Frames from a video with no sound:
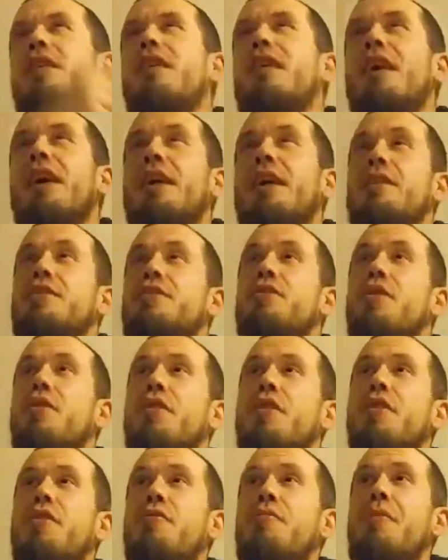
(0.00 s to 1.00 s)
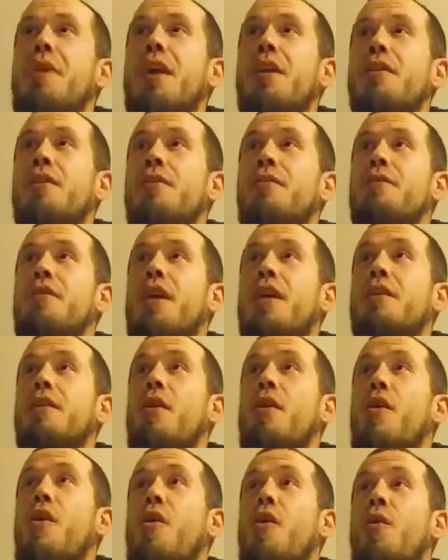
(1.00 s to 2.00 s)
Ex dolo malo non
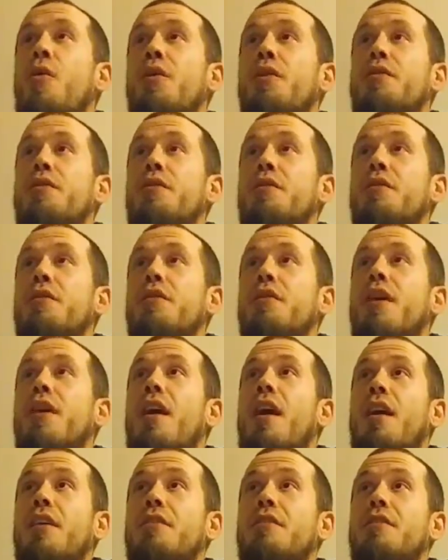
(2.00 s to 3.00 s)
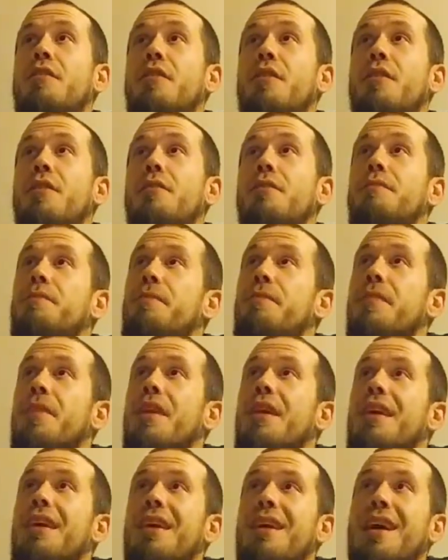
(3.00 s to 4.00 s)
orator actio.
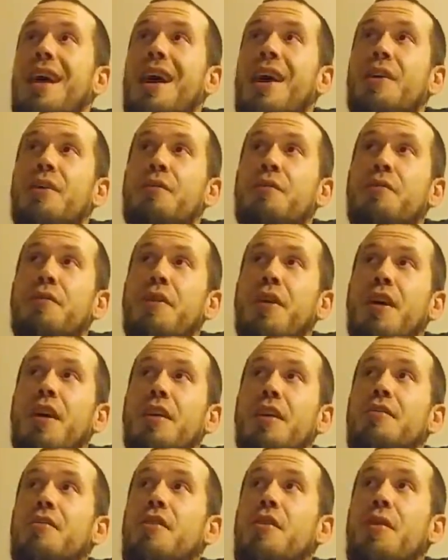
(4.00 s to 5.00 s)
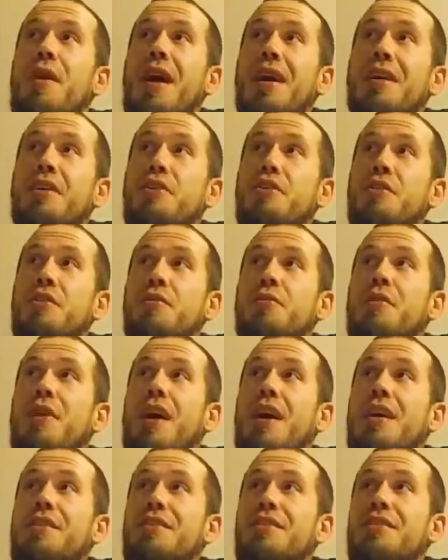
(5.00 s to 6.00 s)
Out of fraud, no action
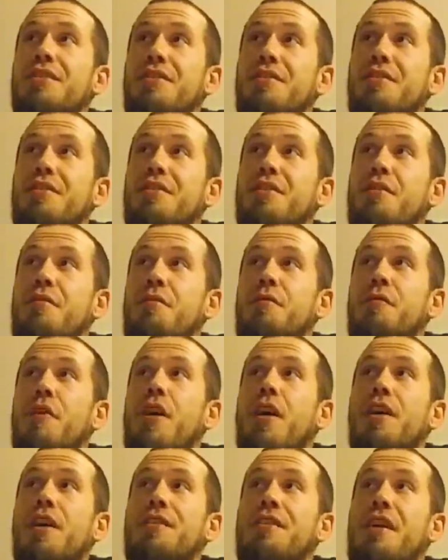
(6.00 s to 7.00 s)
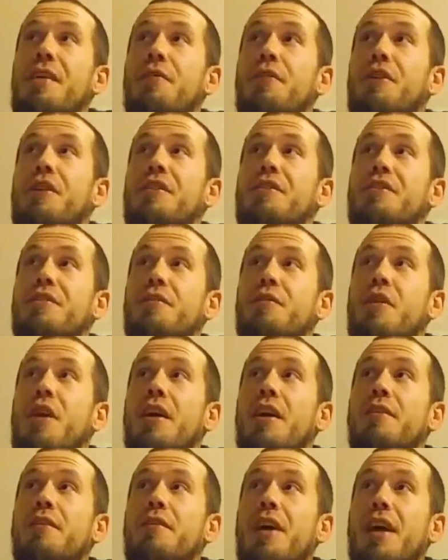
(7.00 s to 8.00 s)
arises. Fraud never gives a
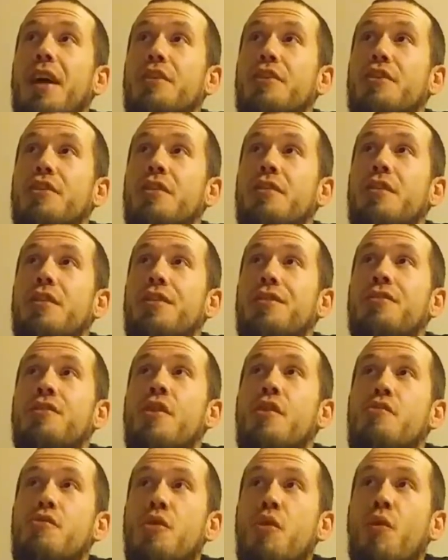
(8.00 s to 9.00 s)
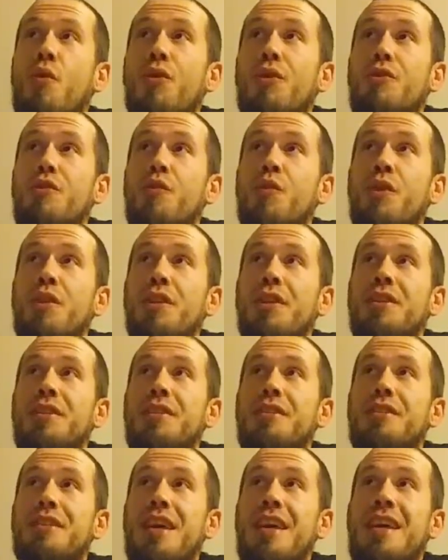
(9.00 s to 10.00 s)
right of action. No court will lend
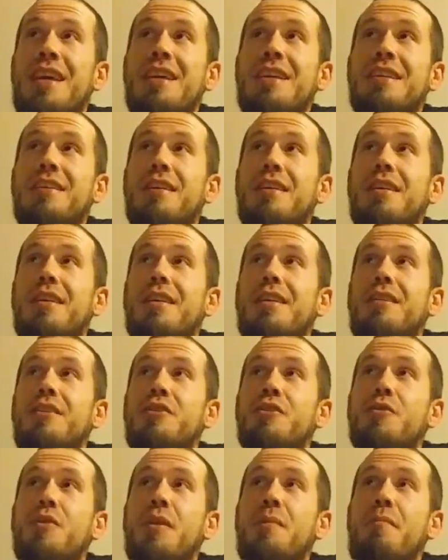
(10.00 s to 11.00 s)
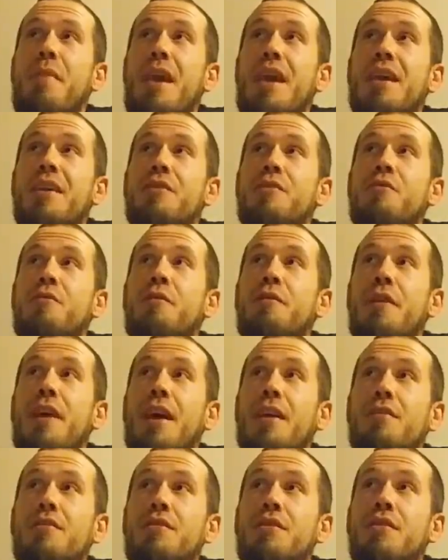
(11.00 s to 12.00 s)
its aid to a man who
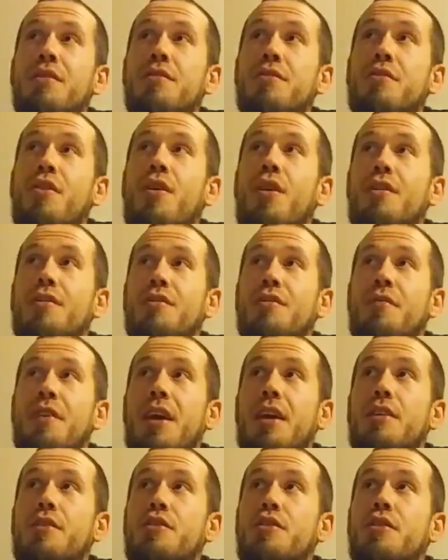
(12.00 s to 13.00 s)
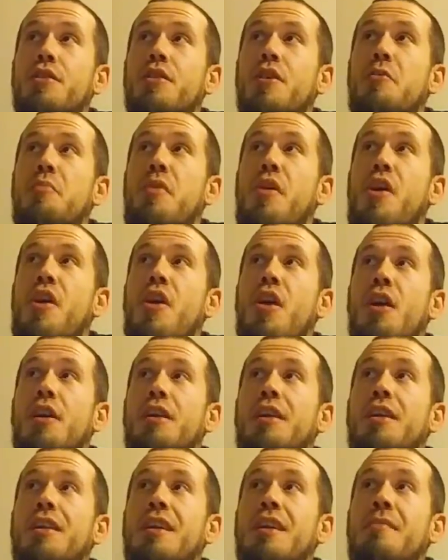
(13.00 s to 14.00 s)
founds his cause of action upon
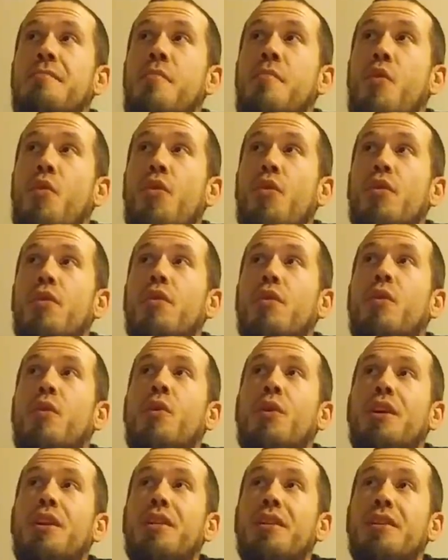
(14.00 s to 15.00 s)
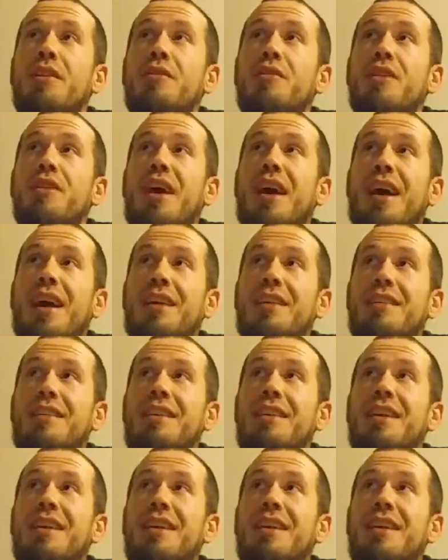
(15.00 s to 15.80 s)
an immoral or illegal act,